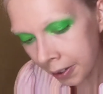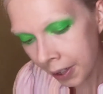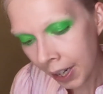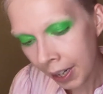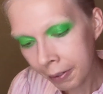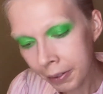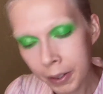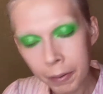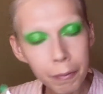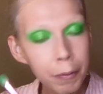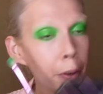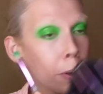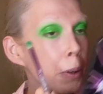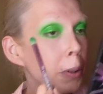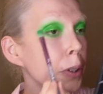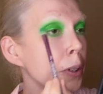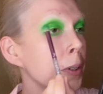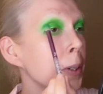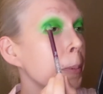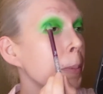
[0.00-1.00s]
have some photo
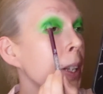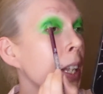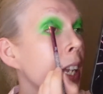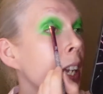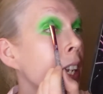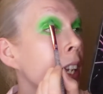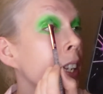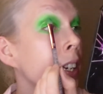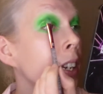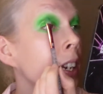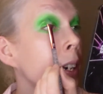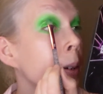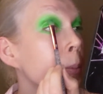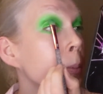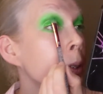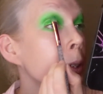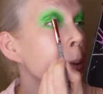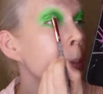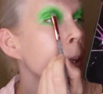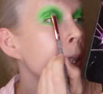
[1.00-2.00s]
shoots planned, and I'm
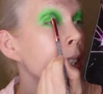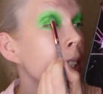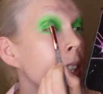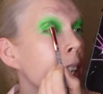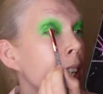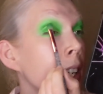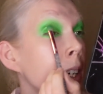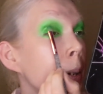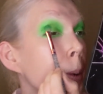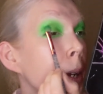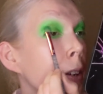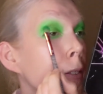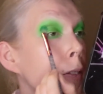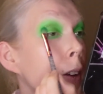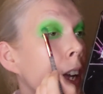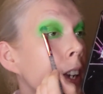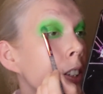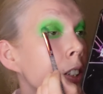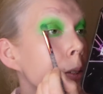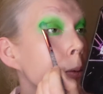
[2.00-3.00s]
super excited about
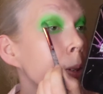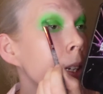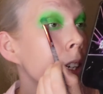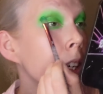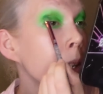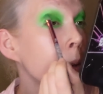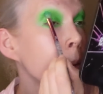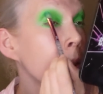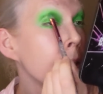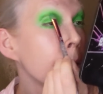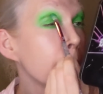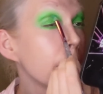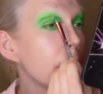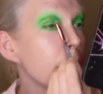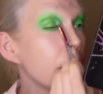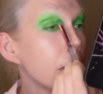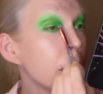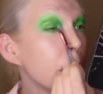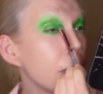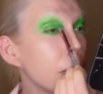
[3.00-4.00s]
Fashion Week coming up
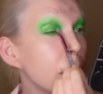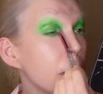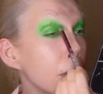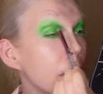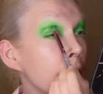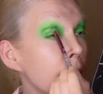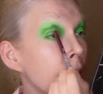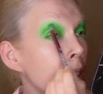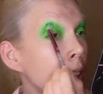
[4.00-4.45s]
soon.